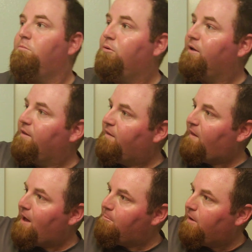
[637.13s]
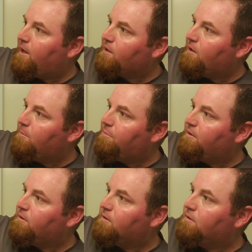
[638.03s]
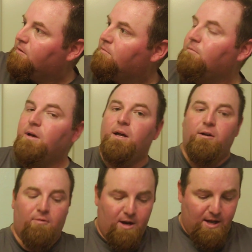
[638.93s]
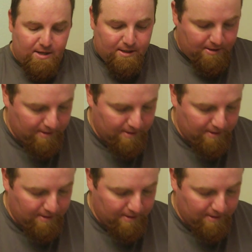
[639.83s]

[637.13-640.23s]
Put that back up on my rack.